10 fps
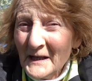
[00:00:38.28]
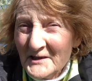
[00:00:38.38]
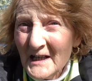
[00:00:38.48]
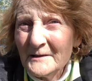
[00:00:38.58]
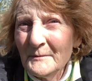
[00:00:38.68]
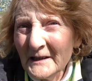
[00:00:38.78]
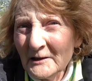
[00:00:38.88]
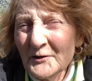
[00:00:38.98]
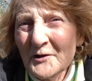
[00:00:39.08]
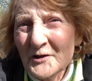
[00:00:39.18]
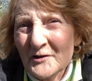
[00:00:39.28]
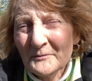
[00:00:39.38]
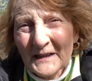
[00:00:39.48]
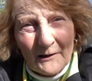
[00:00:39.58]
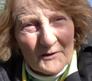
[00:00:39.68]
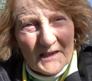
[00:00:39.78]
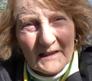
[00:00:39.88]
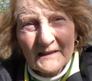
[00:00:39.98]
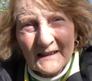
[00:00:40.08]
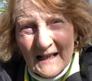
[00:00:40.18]
My dad, Michael Hughes, was from Gallows
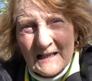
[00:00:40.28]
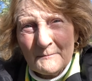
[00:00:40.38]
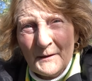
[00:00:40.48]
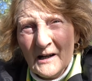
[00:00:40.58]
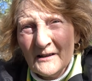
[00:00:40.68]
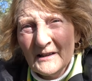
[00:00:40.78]
Hill in Castlebar.